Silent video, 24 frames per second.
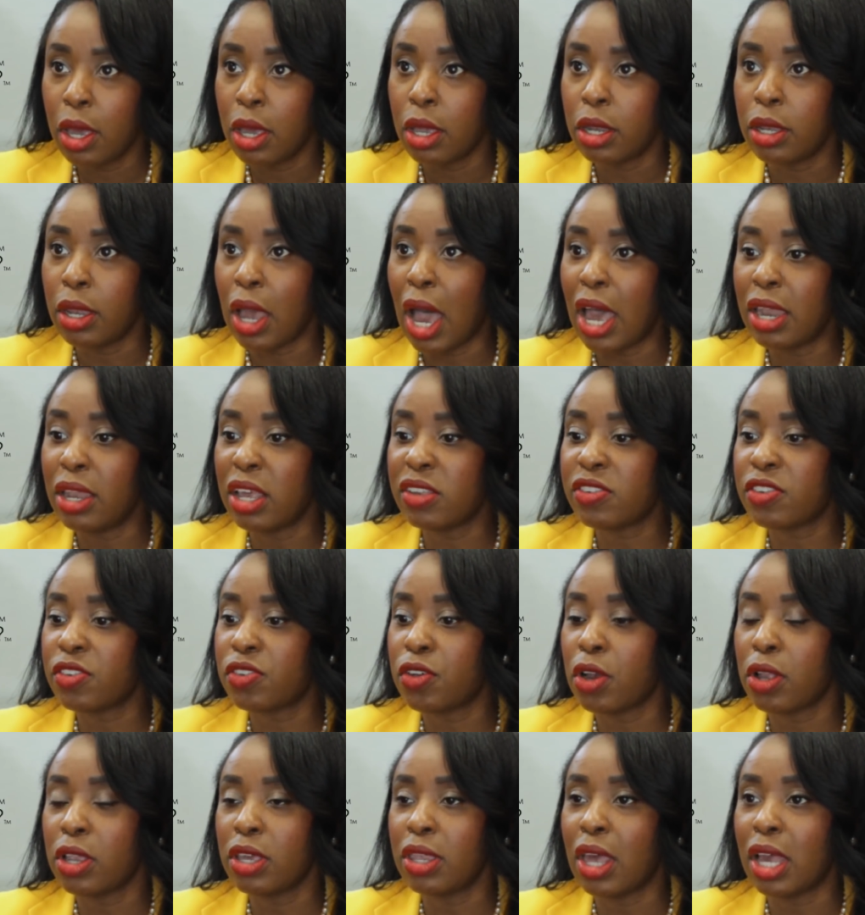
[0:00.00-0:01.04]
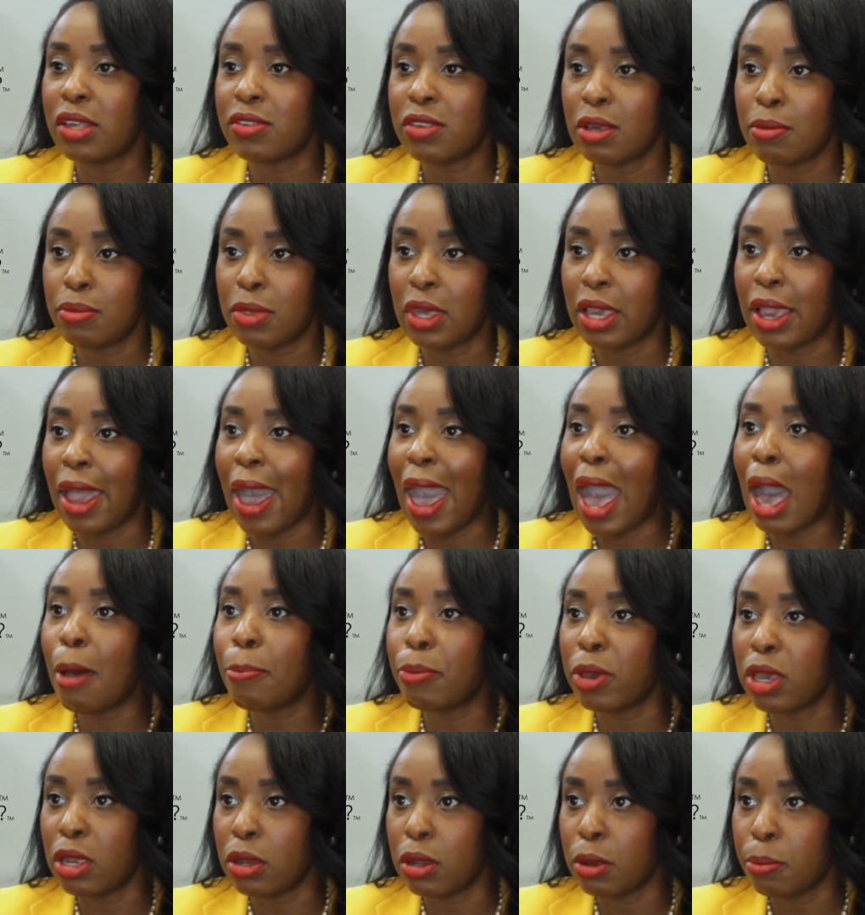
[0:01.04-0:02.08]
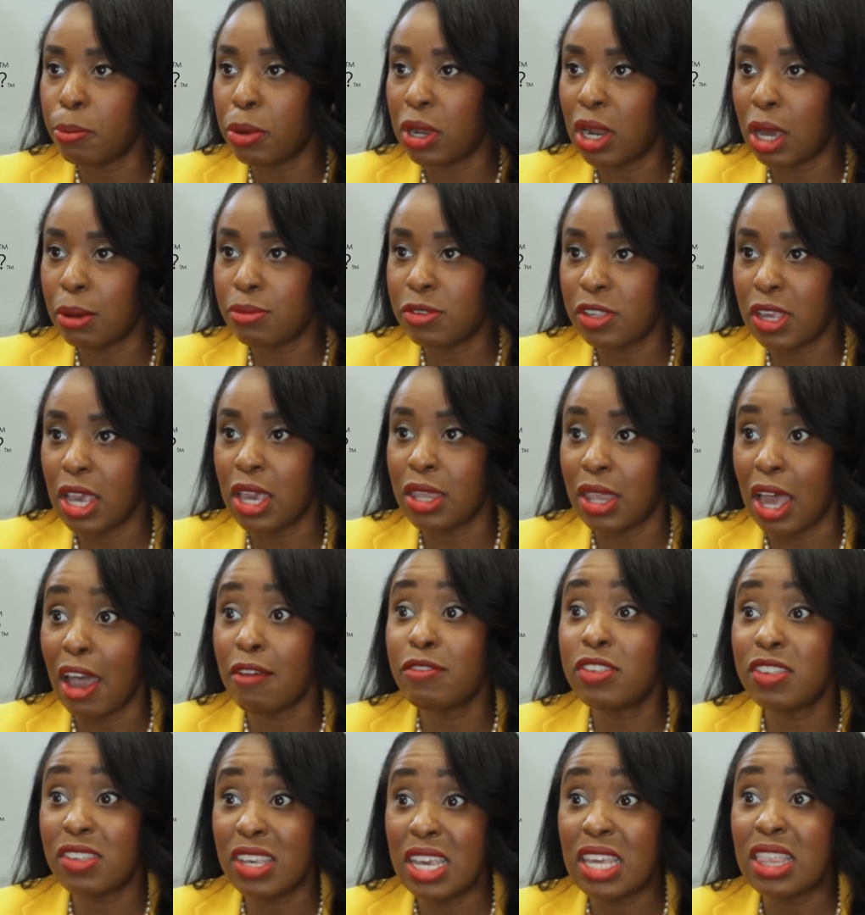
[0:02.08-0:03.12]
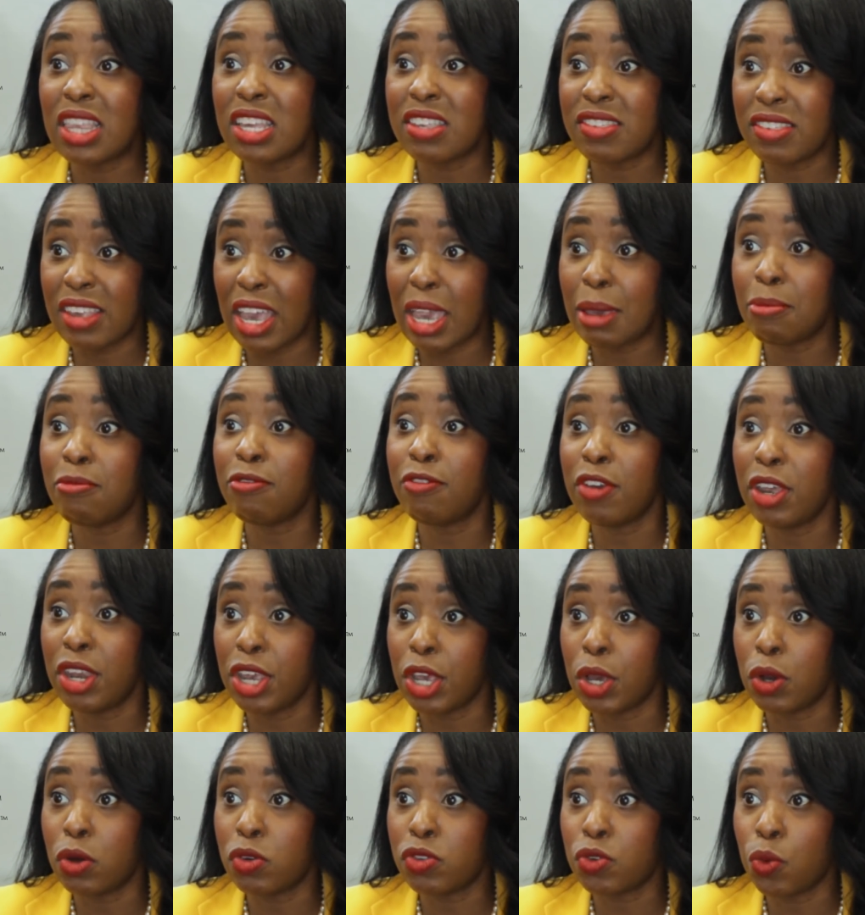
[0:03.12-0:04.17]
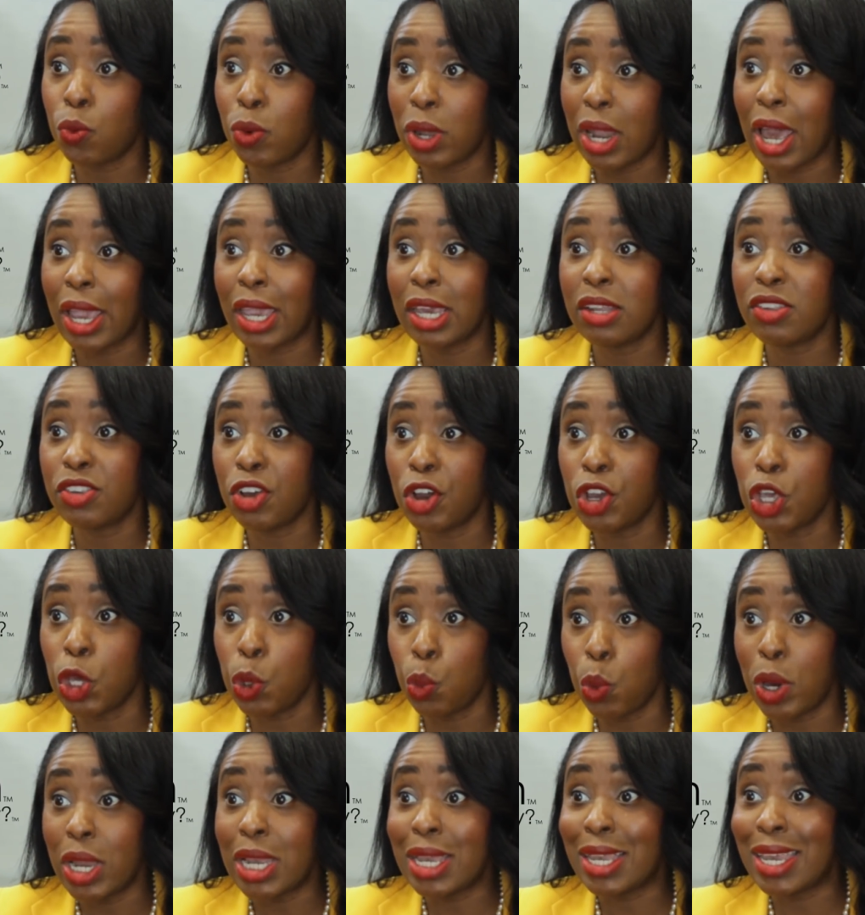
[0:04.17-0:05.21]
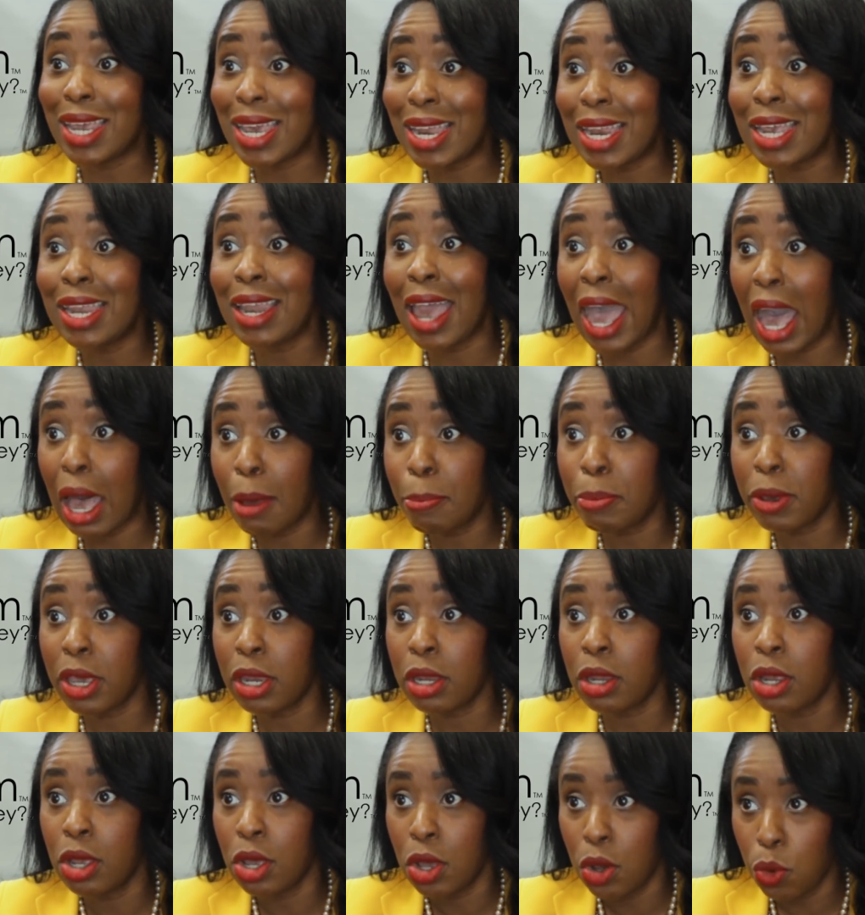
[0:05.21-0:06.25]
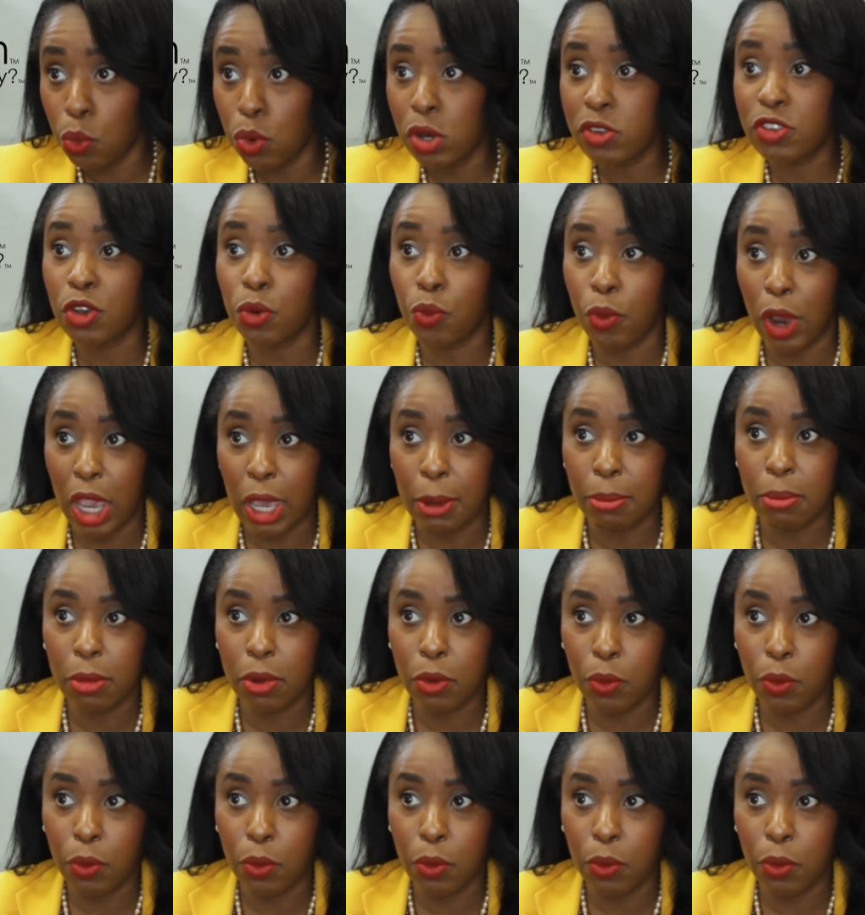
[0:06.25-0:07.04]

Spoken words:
Not necessarily that something happened, but I'm saying that I've seen the same videos. What I could tell you what didn't happen was a rape.